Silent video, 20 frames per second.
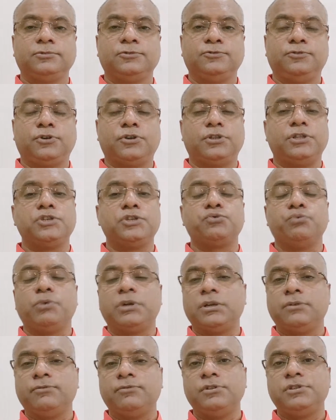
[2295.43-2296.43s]
for this
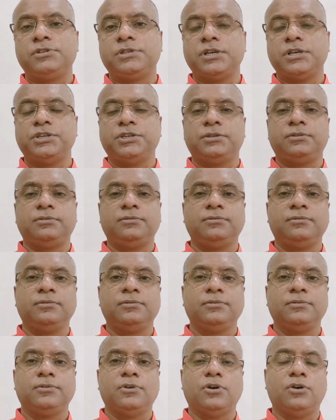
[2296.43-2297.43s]
wonderful session
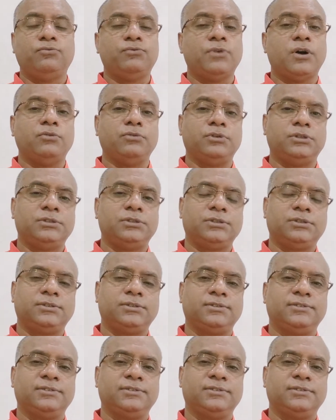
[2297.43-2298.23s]
of ours.